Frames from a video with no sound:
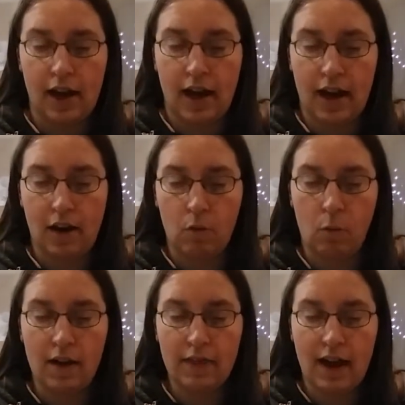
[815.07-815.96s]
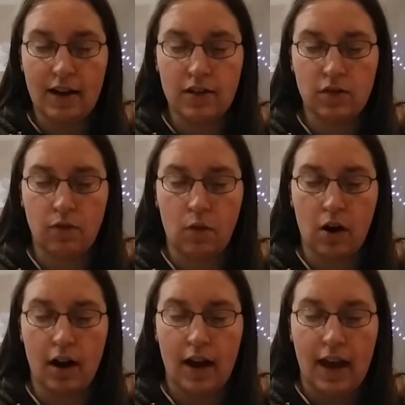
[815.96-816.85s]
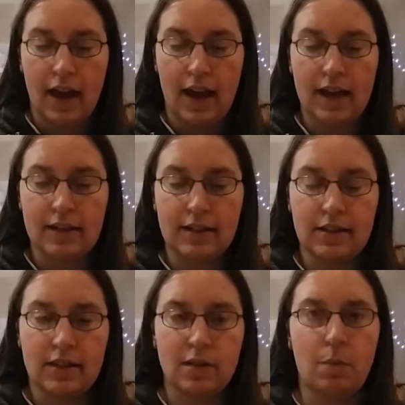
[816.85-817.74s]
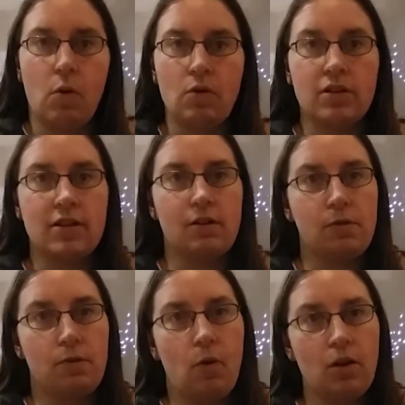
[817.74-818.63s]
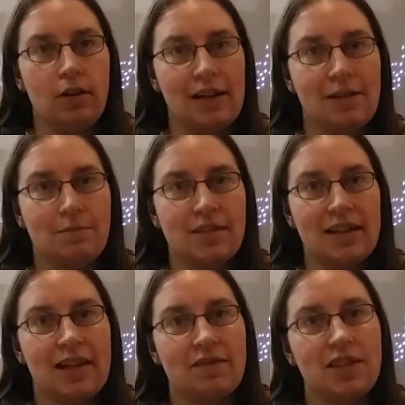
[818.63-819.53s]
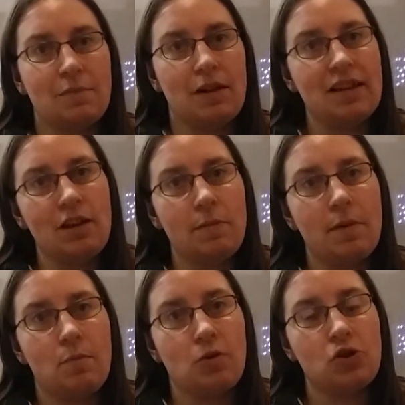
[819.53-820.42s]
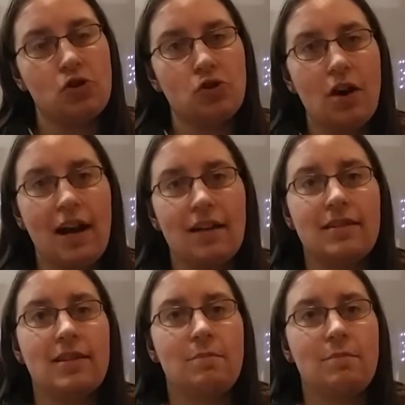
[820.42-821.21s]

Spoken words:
And what that is for is it supports their forelimbs and gives them a little bit more strength